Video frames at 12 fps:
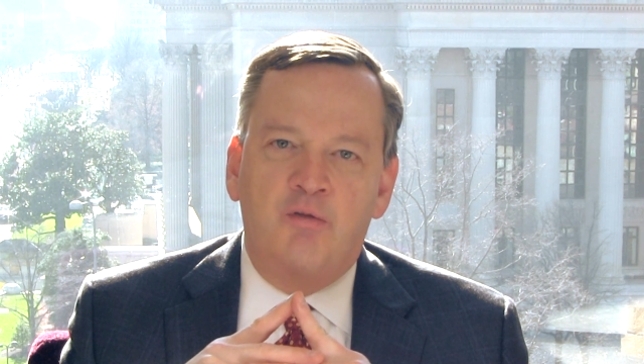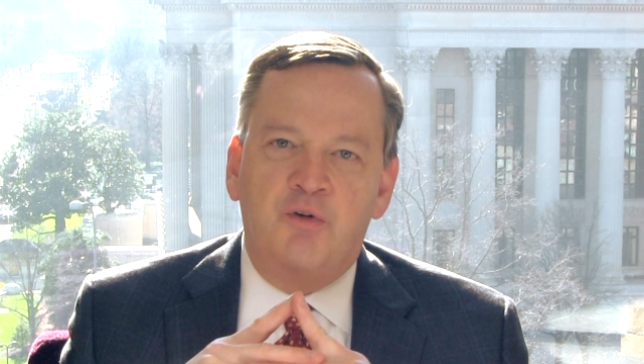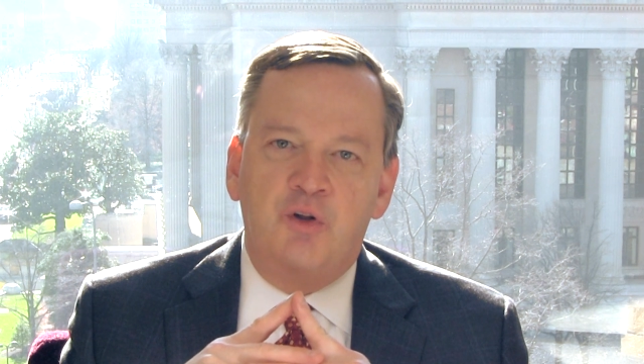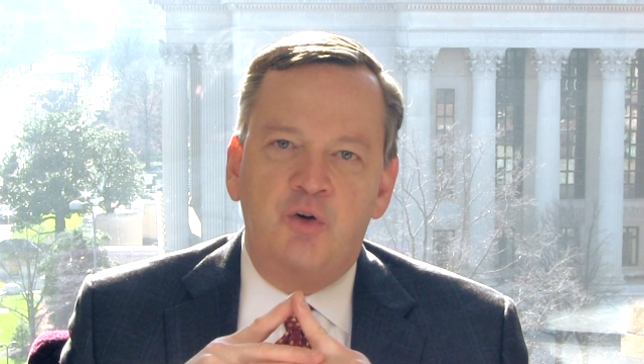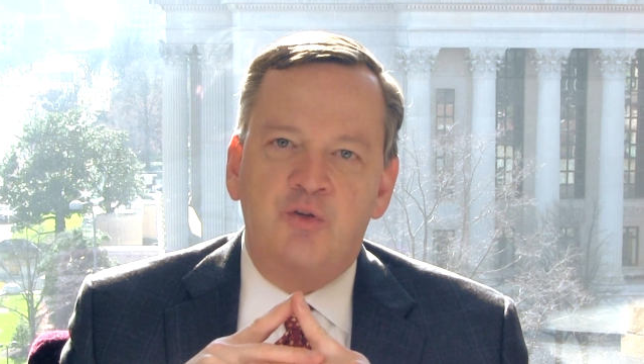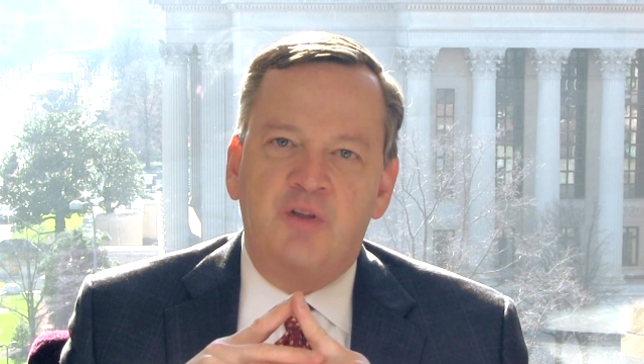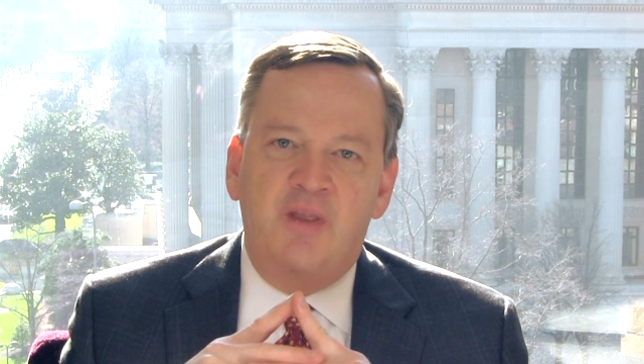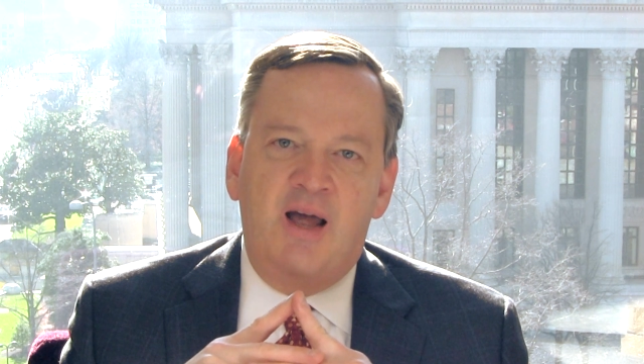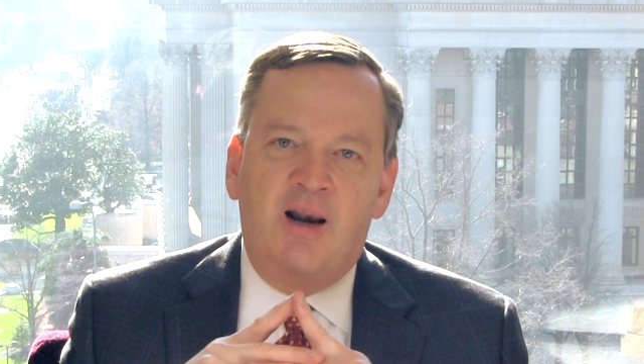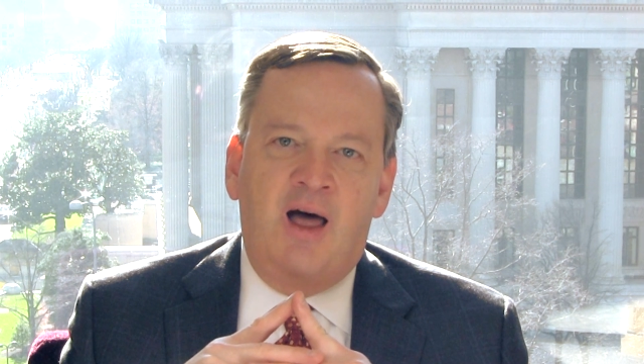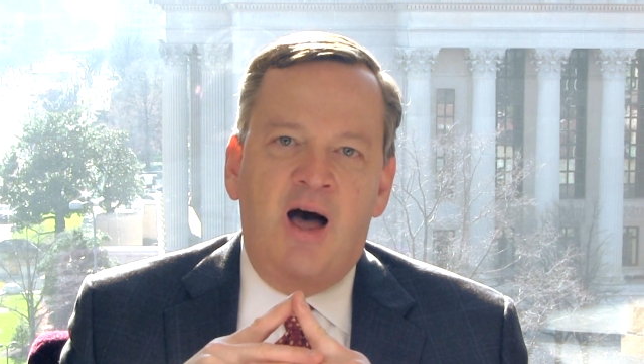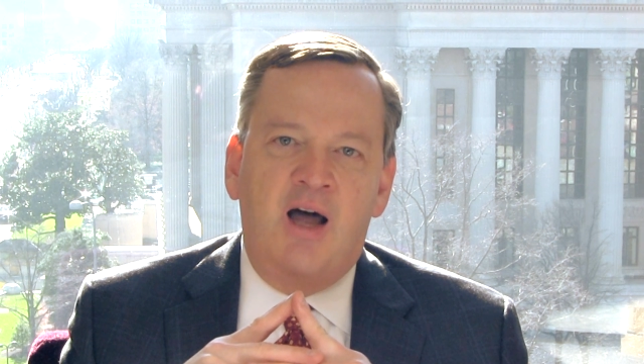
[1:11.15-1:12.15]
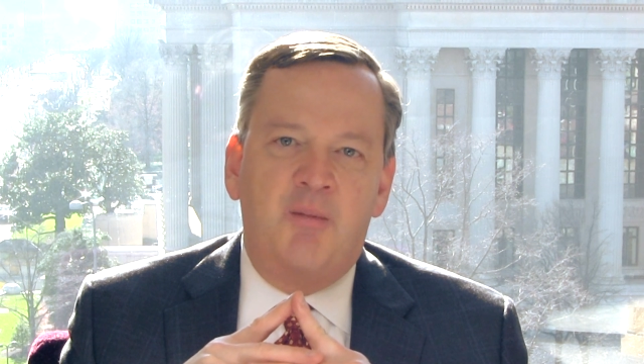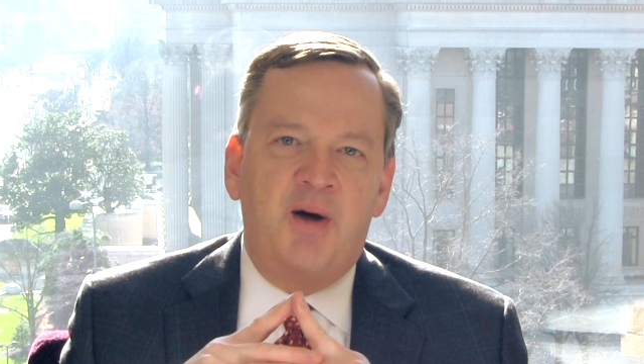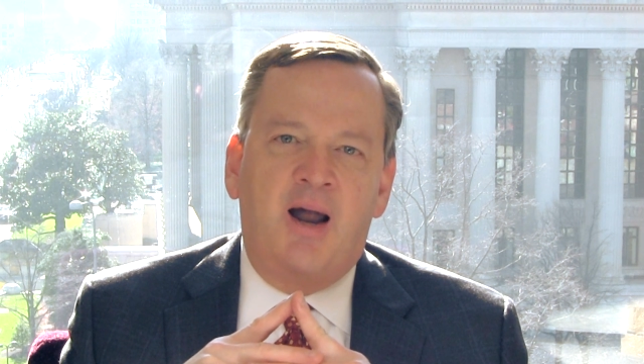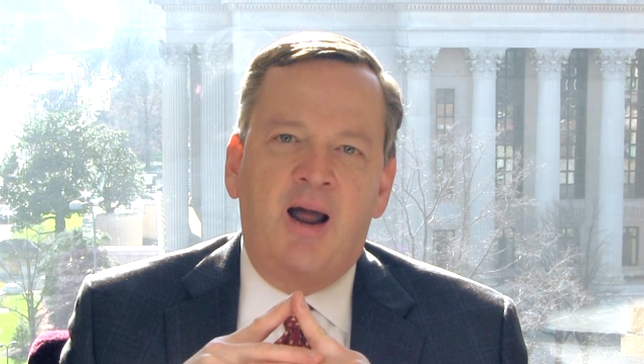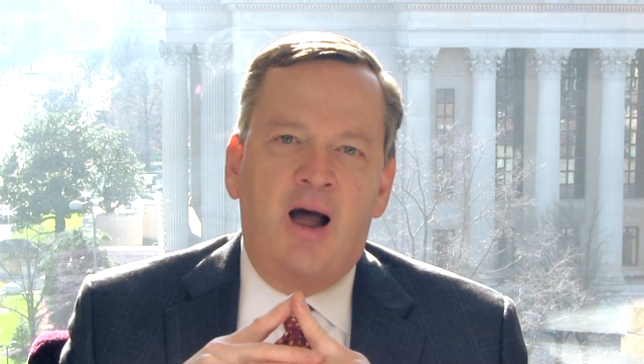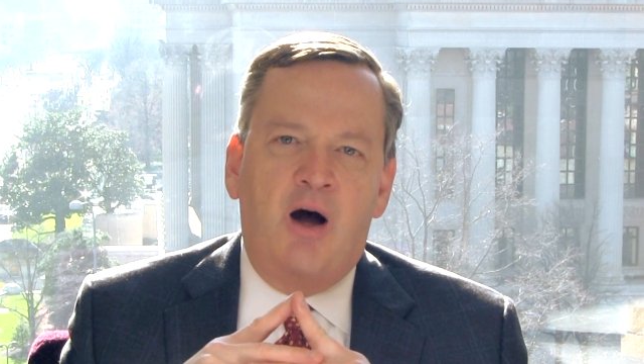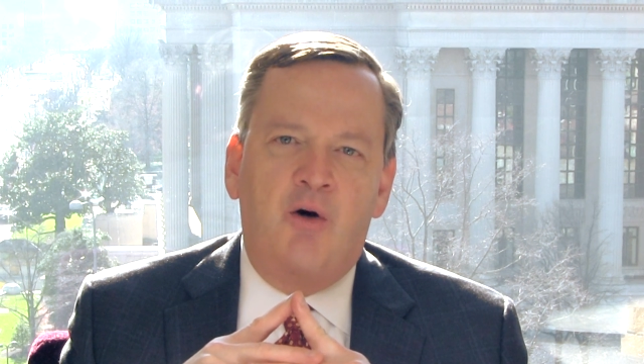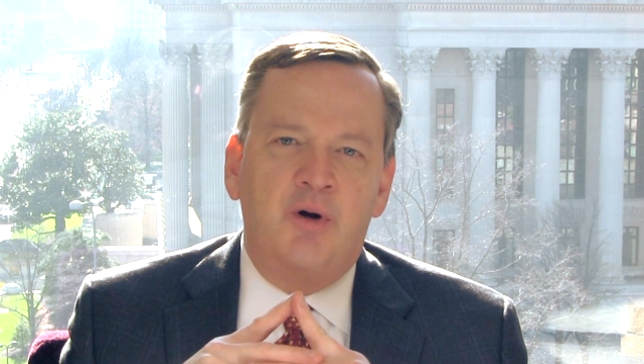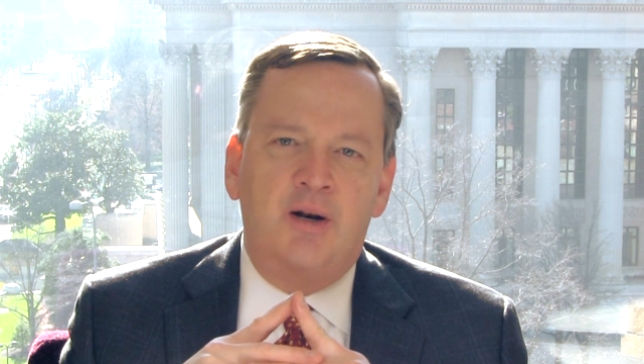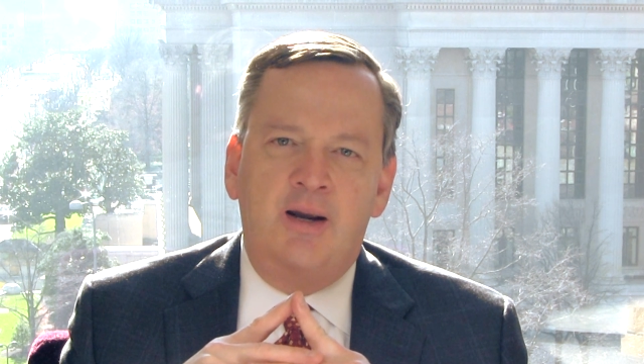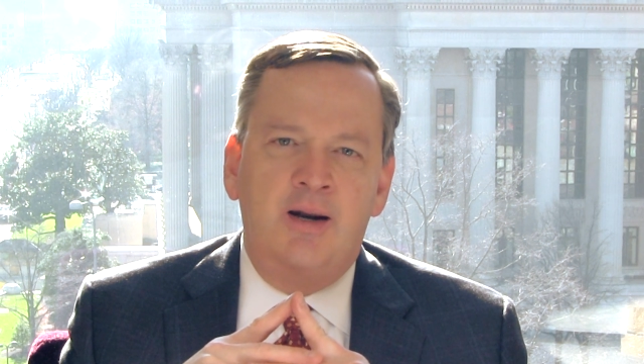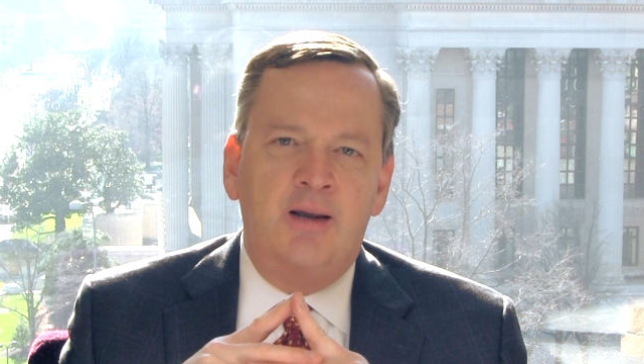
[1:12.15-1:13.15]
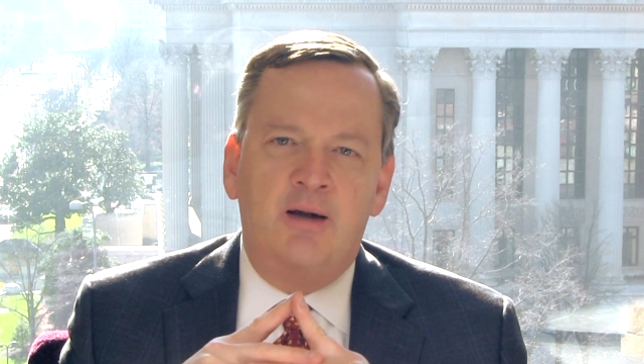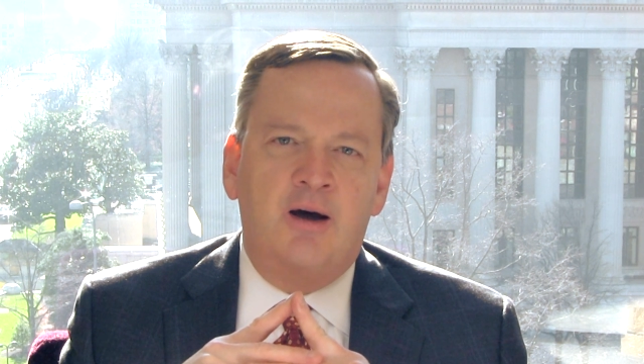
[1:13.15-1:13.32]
for using that line about how in any